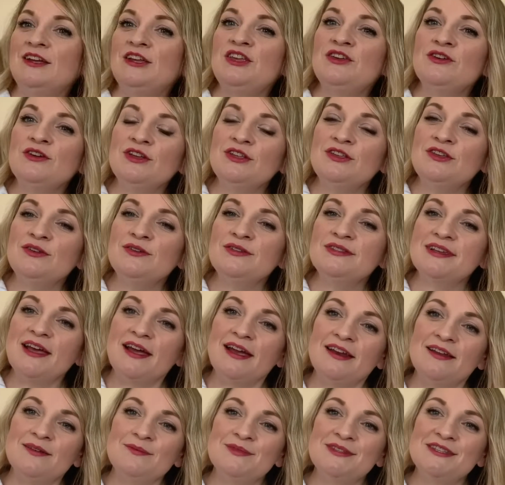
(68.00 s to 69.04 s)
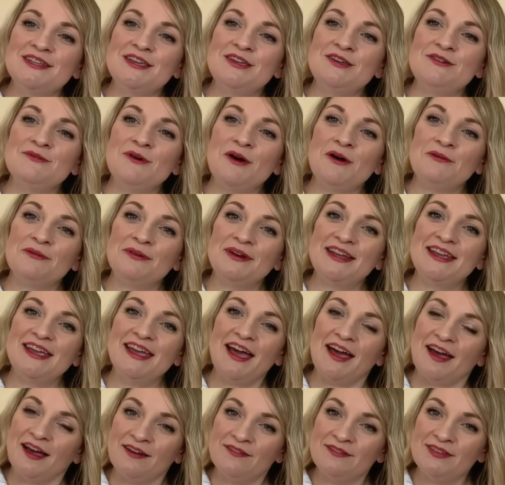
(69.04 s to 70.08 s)
You can use items that you already
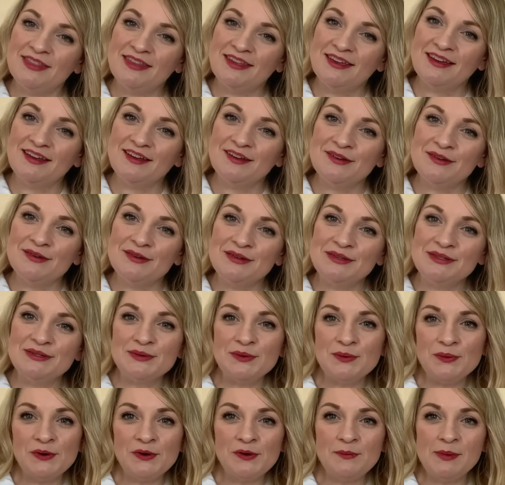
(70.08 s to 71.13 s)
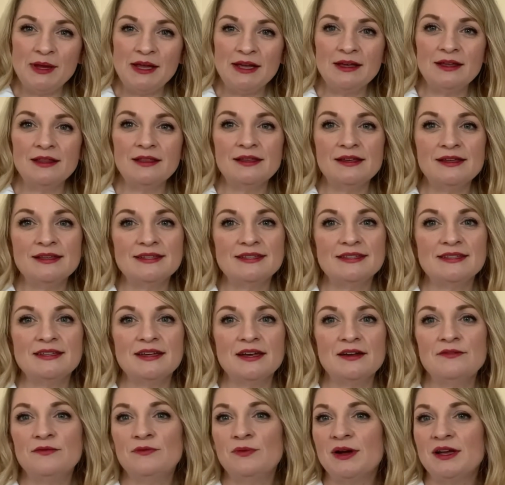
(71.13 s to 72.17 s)
have in the house or make a list
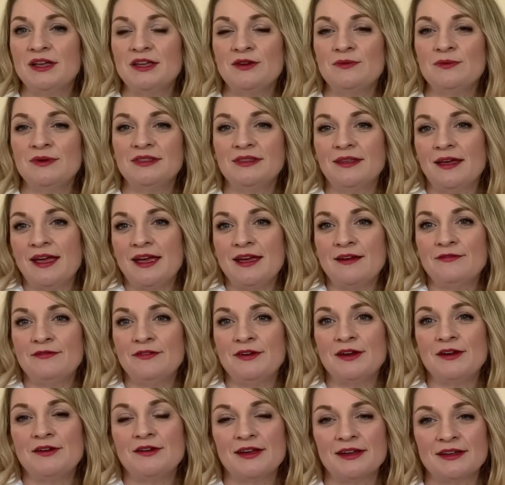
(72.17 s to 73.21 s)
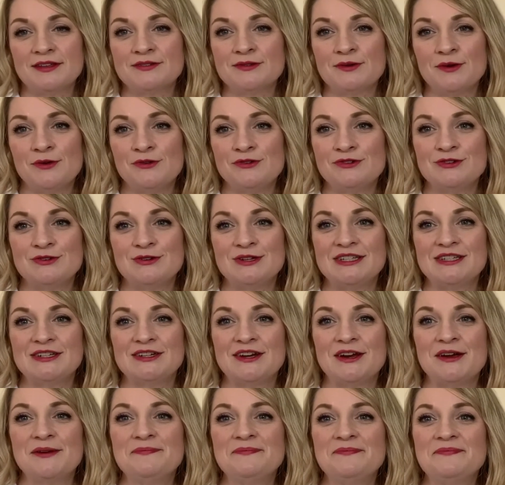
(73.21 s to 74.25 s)
of what you would like for your next grocery
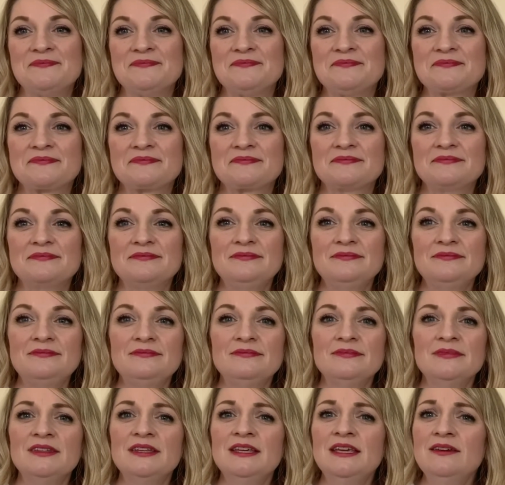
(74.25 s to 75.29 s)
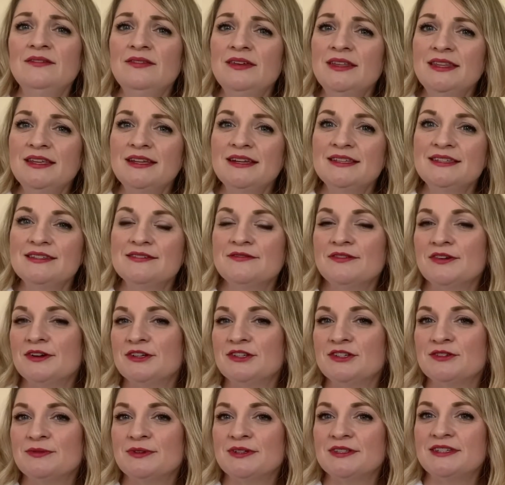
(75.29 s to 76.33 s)
trip. Given that it's a
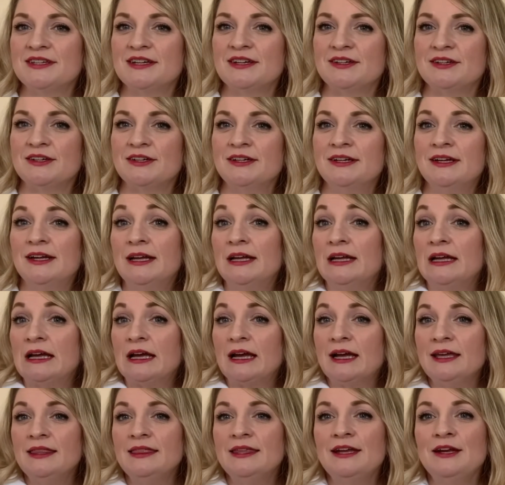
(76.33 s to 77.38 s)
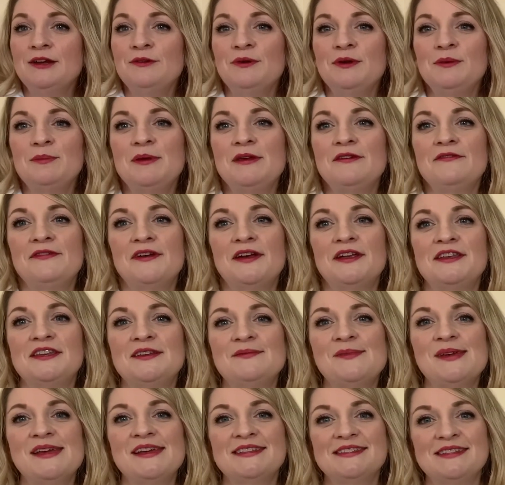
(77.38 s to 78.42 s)
virtual dinner, I thought it would be fun to
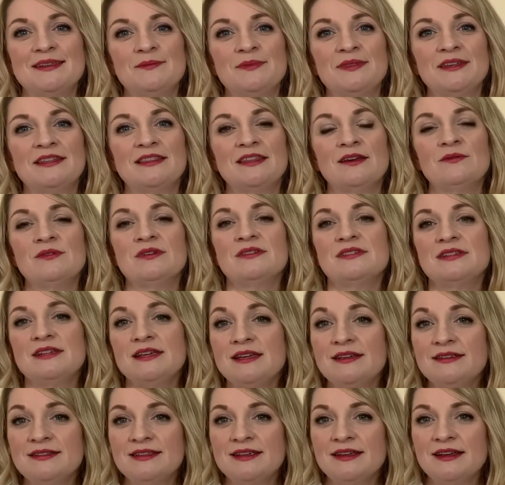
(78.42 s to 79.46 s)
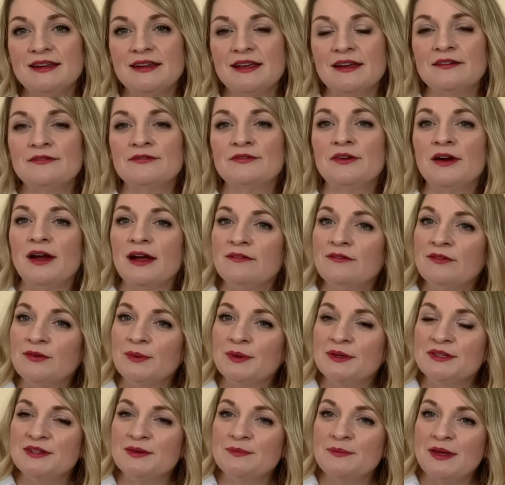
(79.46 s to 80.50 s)
make something that was easy enough for
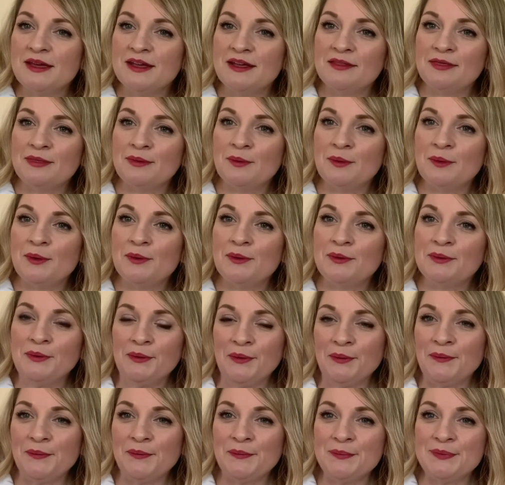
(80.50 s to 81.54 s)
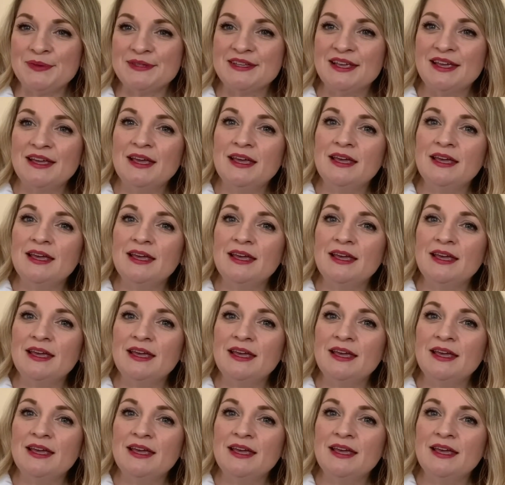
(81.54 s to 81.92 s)
everyone to make in their own homes.